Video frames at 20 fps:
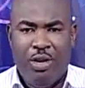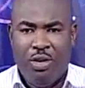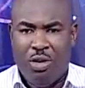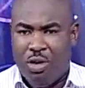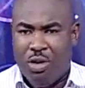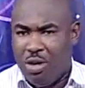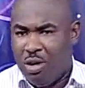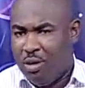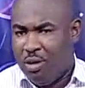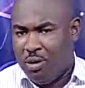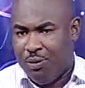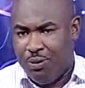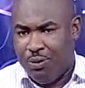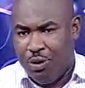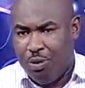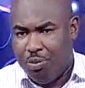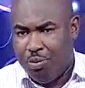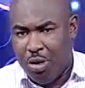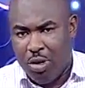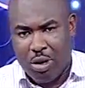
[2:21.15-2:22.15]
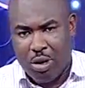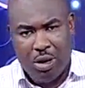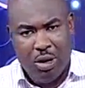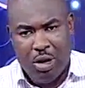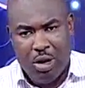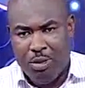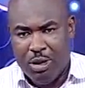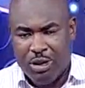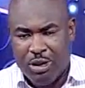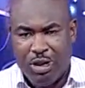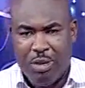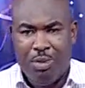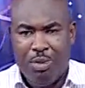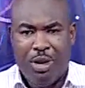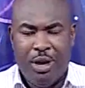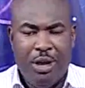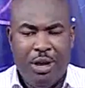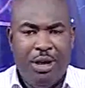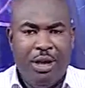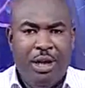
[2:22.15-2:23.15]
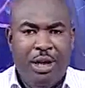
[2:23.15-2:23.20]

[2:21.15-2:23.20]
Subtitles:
in a football club or something,